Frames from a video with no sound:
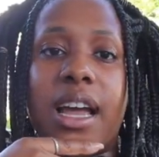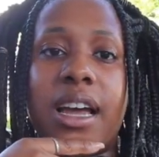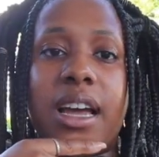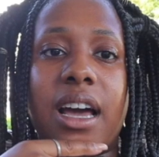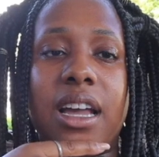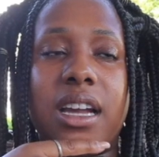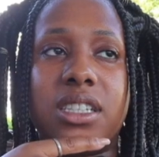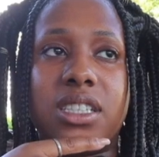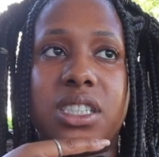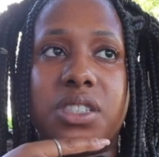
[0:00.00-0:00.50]
I
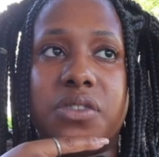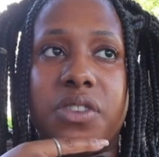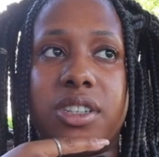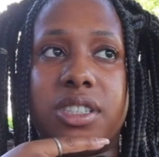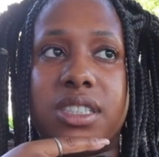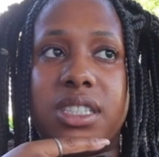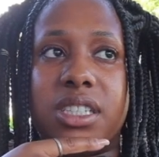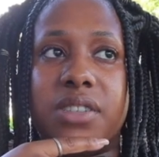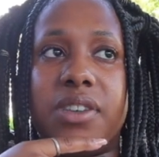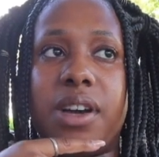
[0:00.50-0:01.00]
kind of just
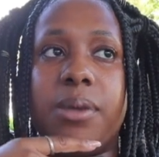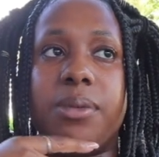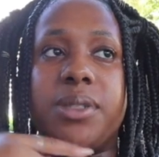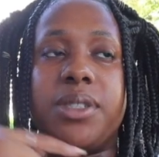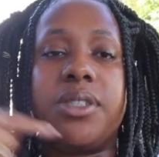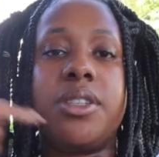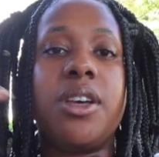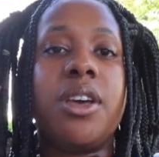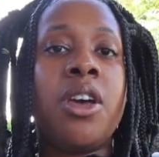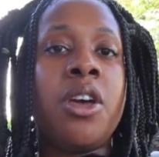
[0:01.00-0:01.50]
felt as if I
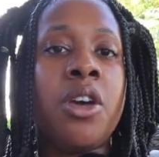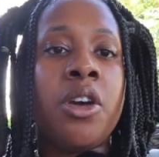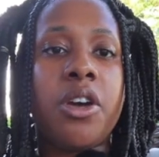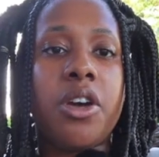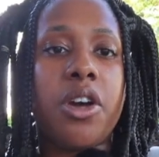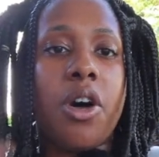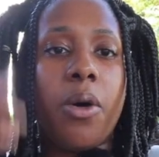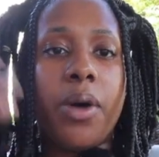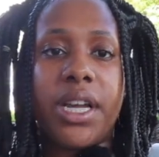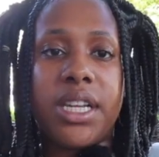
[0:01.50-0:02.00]
was
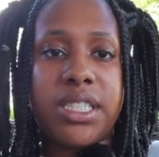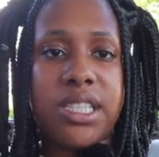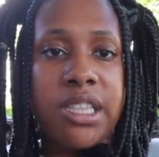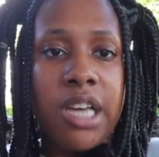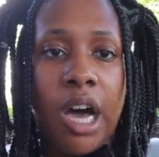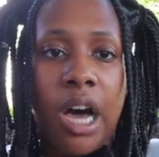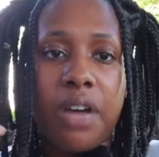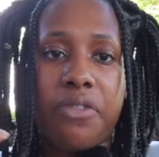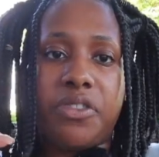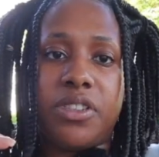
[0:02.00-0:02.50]
going into
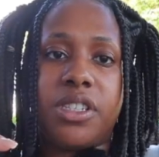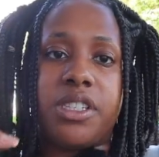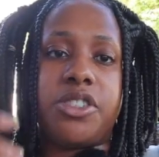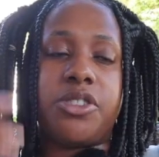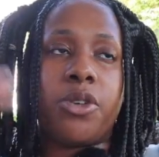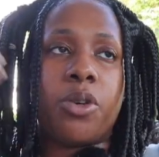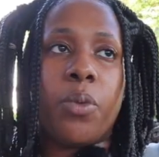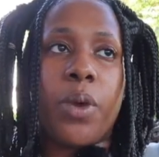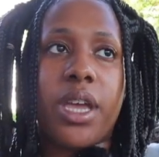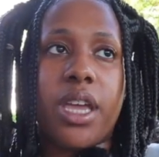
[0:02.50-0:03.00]
the
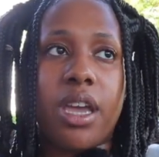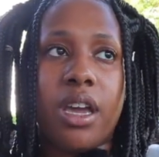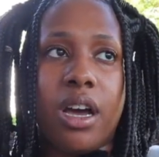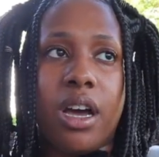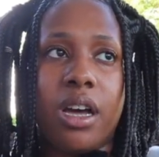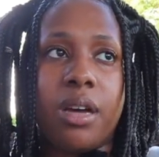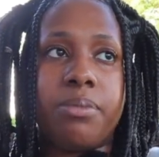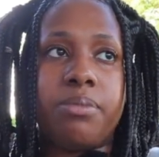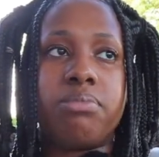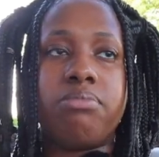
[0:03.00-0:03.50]
office or waking
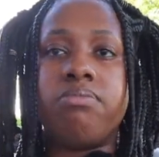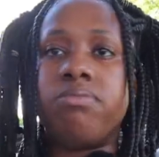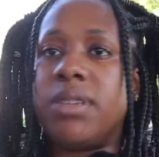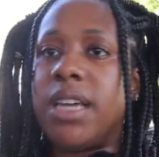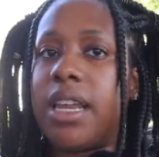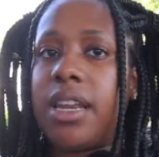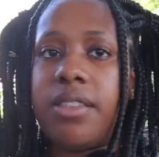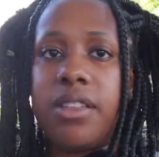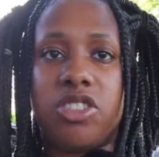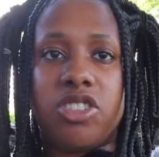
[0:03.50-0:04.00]
up,
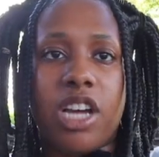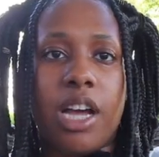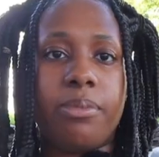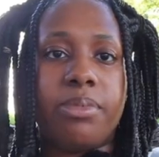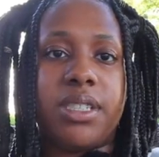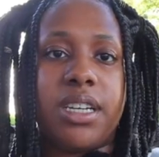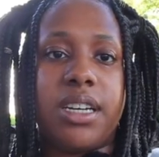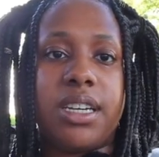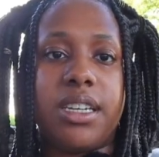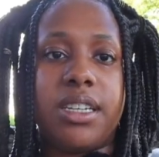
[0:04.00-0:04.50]
getting the
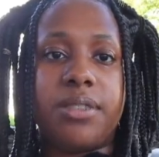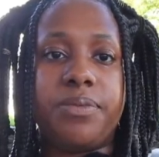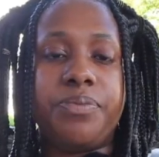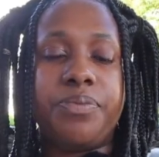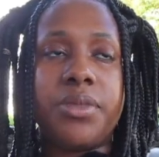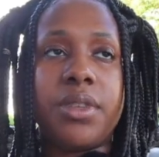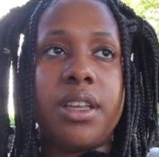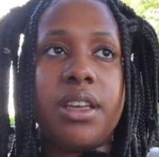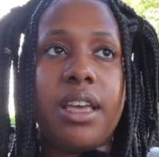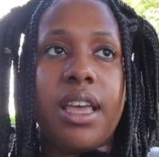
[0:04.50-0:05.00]
job done,
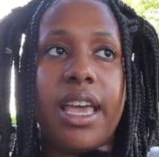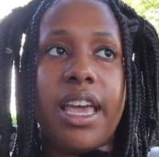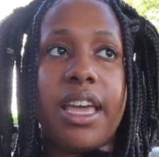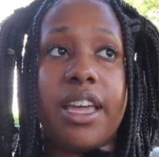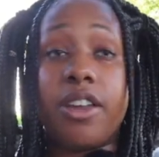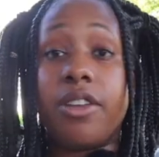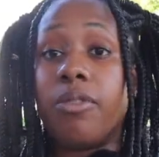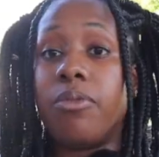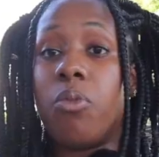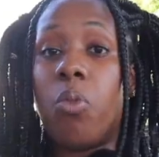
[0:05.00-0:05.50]

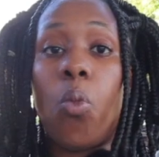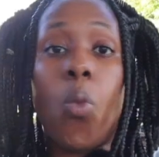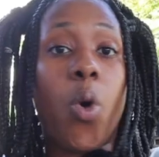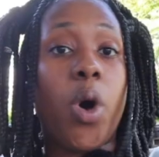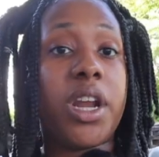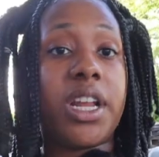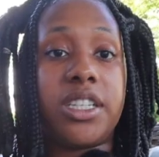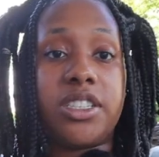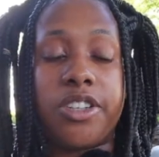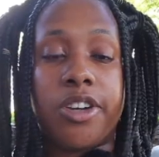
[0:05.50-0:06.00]
and
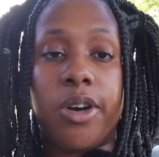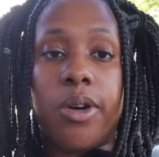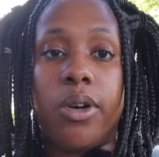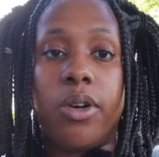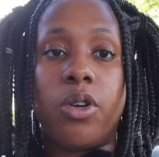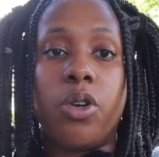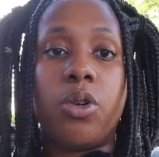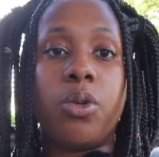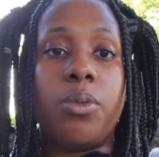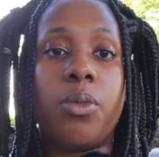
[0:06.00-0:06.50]
wanting to go
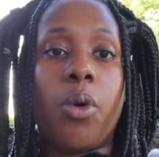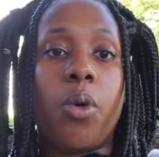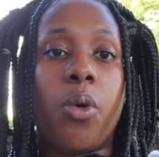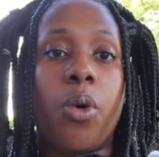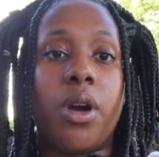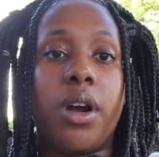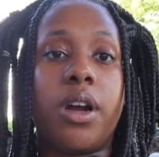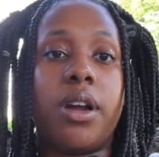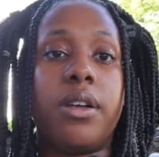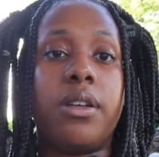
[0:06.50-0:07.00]
home
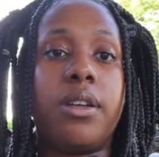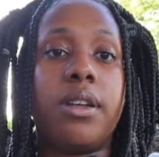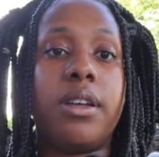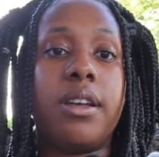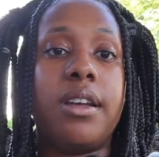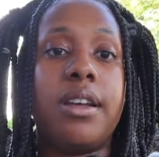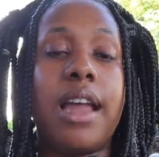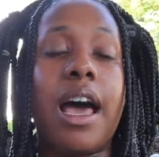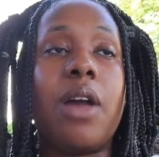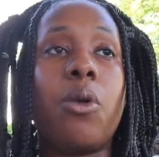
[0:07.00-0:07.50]
or
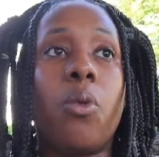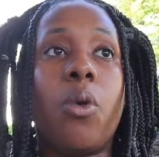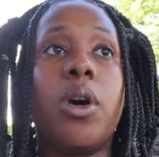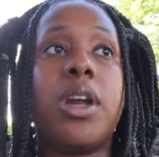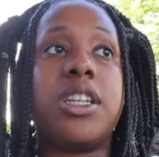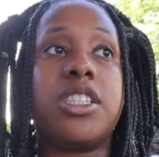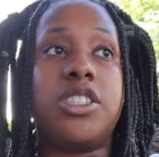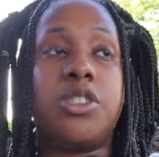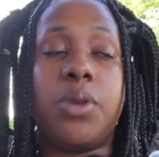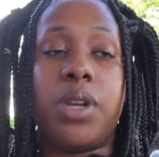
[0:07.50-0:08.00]
not
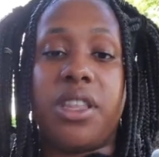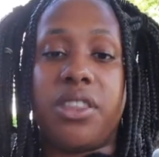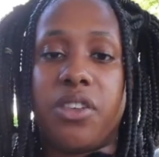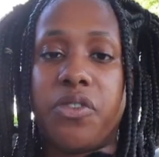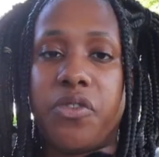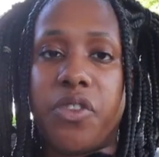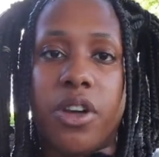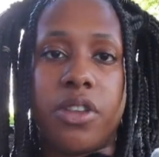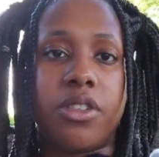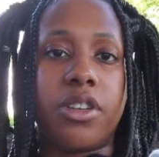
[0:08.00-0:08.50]
wanting to do anything
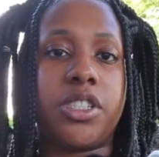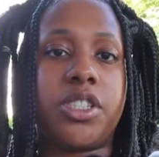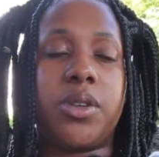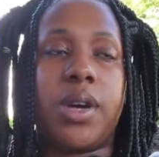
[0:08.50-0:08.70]
further.